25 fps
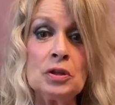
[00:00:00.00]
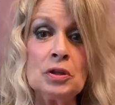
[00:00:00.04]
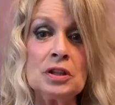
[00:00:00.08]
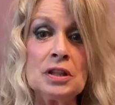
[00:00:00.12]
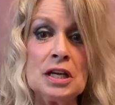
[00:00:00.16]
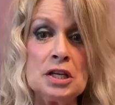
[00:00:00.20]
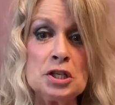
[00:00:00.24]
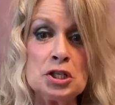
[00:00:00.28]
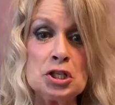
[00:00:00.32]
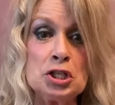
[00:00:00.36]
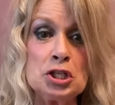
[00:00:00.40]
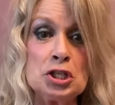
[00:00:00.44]

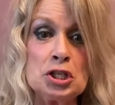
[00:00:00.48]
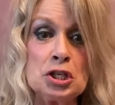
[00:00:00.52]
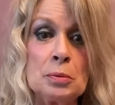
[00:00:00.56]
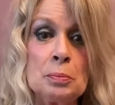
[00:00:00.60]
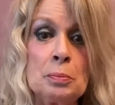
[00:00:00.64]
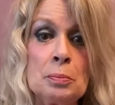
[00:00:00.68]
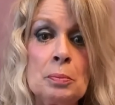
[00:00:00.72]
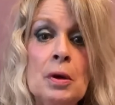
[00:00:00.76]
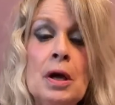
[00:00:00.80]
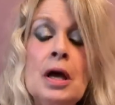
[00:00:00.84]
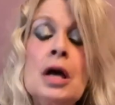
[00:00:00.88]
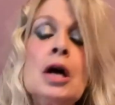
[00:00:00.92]

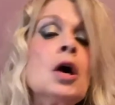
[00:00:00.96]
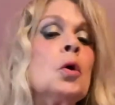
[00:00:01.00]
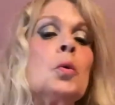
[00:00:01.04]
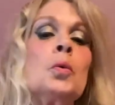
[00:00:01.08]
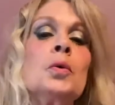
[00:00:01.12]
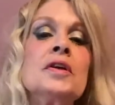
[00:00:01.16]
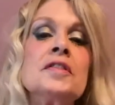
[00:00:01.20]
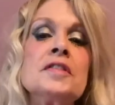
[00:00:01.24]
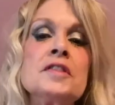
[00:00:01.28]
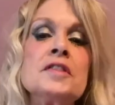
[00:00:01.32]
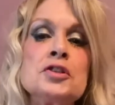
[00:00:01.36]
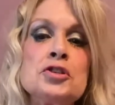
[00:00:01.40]
relationship
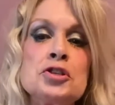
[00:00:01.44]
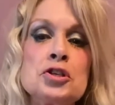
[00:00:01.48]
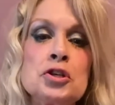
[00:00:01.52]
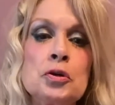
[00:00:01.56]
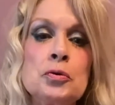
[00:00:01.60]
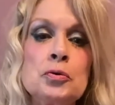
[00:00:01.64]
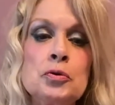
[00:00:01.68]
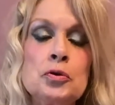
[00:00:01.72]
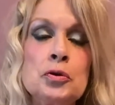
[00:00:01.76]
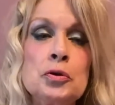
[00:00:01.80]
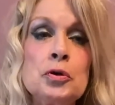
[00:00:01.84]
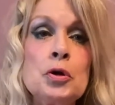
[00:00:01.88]
with the
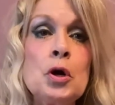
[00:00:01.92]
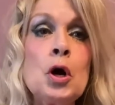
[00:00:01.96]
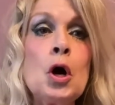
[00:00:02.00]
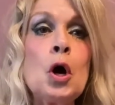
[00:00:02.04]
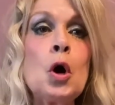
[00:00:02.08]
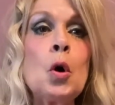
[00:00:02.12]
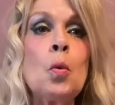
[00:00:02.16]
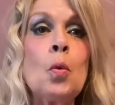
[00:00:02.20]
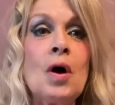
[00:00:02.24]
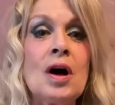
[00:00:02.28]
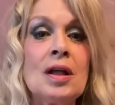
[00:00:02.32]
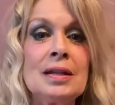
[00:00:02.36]
children
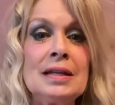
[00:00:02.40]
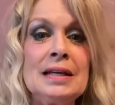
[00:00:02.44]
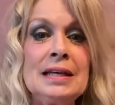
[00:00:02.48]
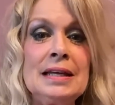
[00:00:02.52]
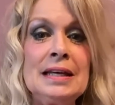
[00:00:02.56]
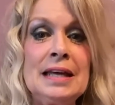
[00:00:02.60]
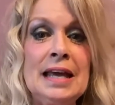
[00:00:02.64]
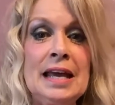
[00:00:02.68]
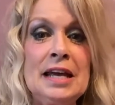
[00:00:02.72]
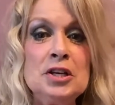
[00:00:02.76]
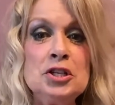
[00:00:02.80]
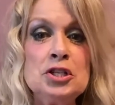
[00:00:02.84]
while
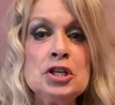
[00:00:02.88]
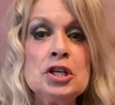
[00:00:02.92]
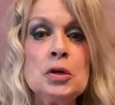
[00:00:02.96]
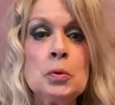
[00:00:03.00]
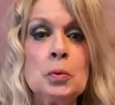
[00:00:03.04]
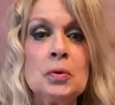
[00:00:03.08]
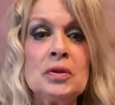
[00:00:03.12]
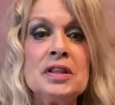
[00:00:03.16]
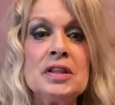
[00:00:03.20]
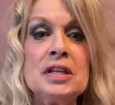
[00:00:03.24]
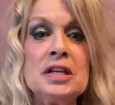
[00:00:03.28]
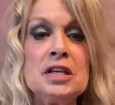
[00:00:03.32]
engaging
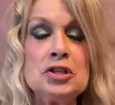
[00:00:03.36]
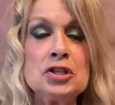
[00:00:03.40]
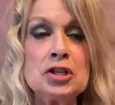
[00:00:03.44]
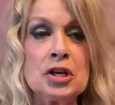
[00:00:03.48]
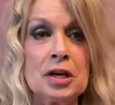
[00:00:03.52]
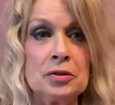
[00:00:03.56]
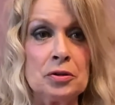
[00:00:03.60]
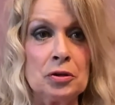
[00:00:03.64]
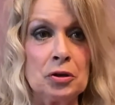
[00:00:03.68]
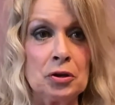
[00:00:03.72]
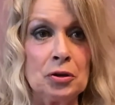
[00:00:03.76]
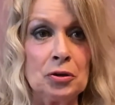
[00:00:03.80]
with each
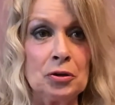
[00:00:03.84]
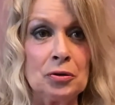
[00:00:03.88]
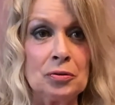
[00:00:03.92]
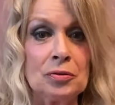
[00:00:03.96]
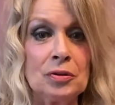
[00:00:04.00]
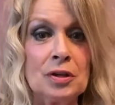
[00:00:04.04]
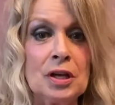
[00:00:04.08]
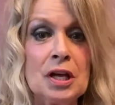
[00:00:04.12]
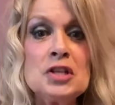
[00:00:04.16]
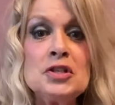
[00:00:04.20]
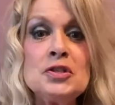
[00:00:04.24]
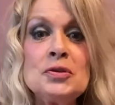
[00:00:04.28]
other
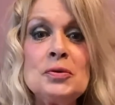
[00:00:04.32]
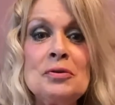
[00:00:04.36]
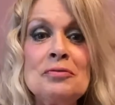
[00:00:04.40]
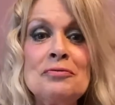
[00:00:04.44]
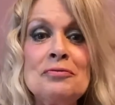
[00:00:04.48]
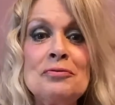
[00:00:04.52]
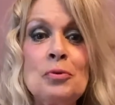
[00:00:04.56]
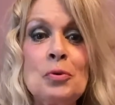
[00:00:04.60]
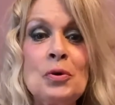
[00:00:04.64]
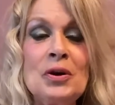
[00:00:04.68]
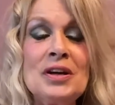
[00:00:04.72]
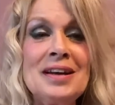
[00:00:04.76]
to
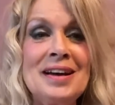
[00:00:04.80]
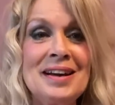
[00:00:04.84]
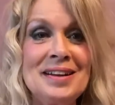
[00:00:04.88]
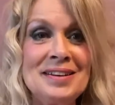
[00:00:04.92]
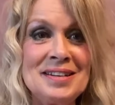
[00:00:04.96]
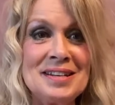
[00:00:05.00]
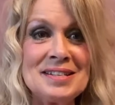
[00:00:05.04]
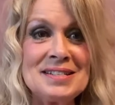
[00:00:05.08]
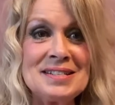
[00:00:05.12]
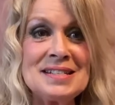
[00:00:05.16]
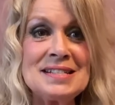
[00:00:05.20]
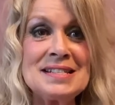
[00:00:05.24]
avoid
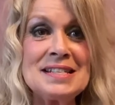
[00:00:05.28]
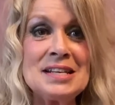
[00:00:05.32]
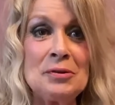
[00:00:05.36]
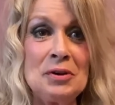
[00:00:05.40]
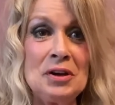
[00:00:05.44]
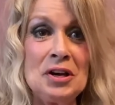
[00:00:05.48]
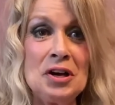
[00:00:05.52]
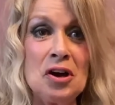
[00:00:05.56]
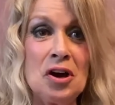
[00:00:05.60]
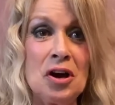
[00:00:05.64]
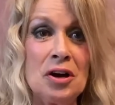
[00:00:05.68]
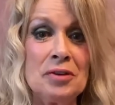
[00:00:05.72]

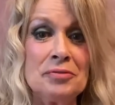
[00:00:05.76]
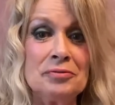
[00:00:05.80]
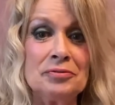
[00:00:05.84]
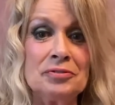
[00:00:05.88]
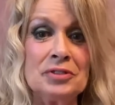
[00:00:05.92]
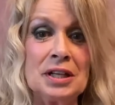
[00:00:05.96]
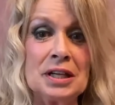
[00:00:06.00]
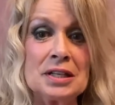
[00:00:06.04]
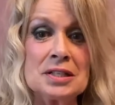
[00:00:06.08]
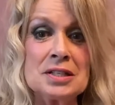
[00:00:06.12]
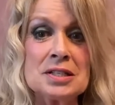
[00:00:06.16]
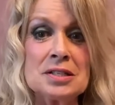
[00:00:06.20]
unnecessary
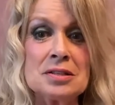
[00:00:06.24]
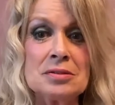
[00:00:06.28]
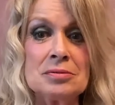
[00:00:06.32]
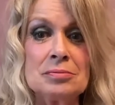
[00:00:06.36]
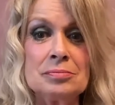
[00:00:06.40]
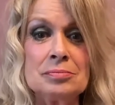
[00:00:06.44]
conflict.